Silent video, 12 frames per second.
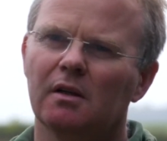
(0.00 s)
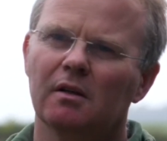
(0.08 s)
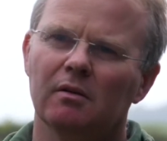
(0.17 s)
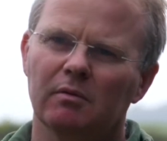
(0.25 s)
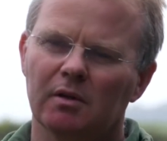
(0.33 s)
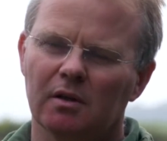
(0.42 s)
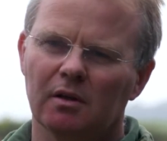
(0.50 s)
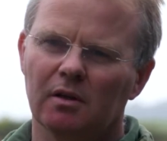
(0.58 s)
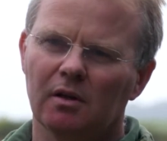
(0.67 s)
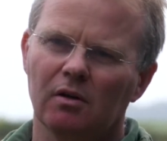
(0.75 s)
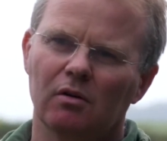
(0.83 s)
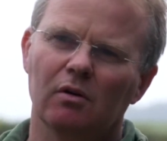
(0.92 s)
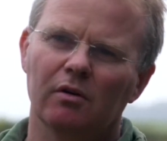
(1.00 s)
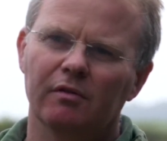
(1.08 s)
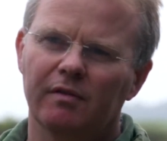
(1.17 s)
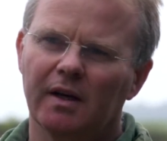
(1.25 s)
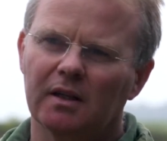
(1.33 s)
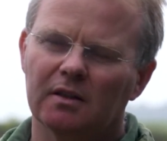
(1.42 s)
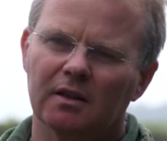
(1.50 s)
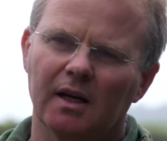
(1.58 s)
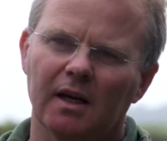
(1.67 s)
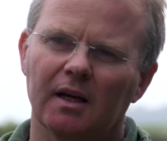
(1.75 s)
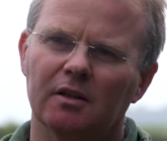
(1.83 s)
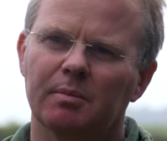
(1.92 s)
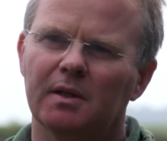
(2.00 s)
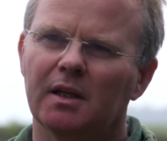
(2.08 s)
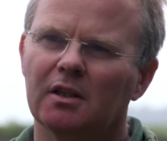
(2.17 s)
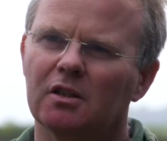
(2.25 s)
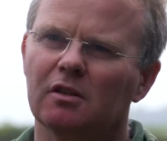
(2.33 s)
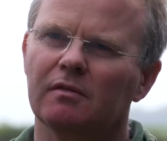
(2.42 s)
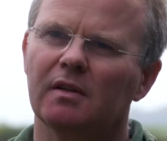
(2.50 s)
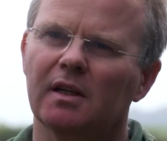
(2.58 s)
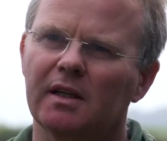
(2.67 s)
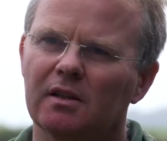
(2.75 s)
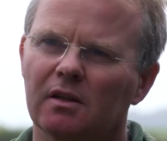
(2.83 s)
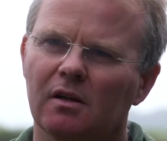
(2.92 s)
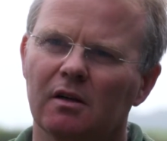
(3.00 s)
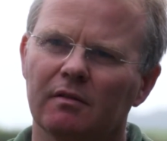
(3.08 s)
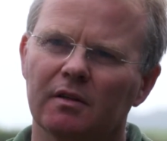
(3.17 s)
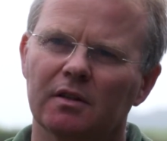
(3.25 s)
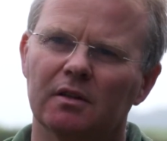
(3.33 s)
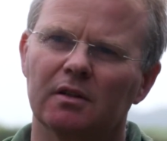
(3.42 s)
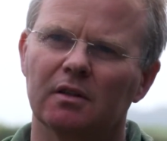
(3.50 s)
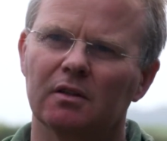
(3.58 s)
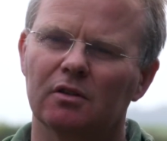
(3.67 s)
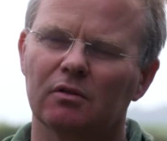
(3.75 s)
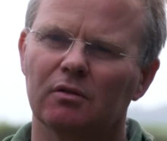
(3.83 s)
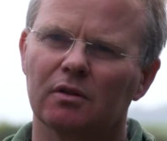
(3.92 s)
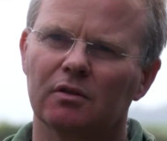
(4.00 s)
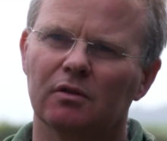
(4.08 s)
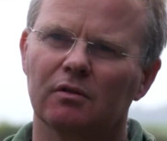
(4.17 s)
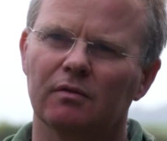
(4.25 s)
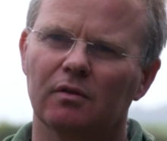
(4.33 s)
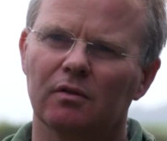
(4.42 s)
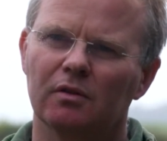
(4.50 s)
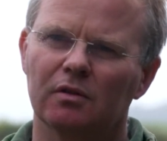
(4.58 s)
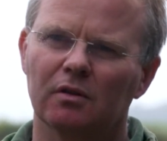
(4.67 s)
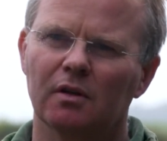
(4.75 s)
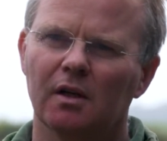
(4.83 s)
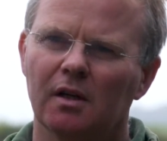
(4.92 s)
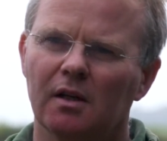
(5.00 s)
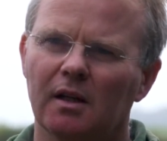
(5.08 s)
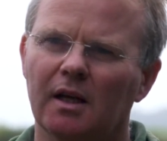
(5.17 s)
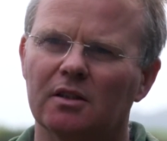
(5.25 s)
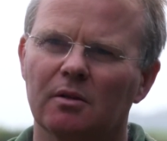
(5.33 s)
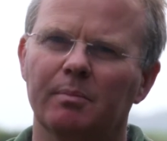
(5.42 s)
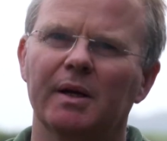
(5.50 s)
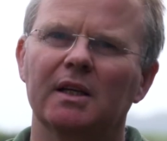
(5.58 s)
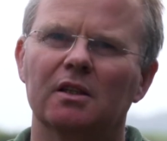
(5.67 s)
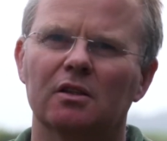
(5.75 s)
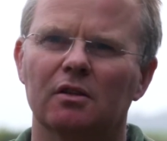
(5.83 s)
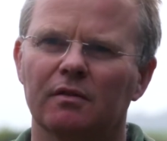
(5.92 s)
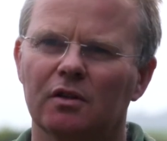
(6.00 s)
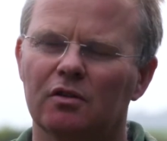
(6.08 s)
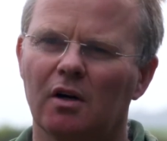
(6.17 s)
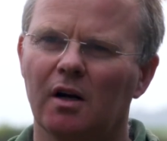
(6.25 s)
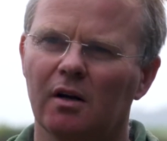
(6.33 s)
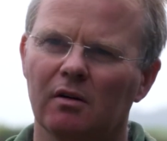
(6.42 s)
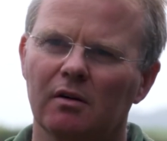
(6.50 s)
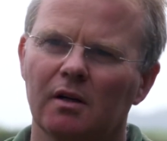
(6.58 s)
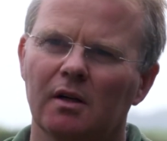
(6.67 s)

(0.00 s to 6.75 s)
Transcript: with the knock-on effects that has potentially of a later harvest, and so on and so forth. So that's the basis of the trial,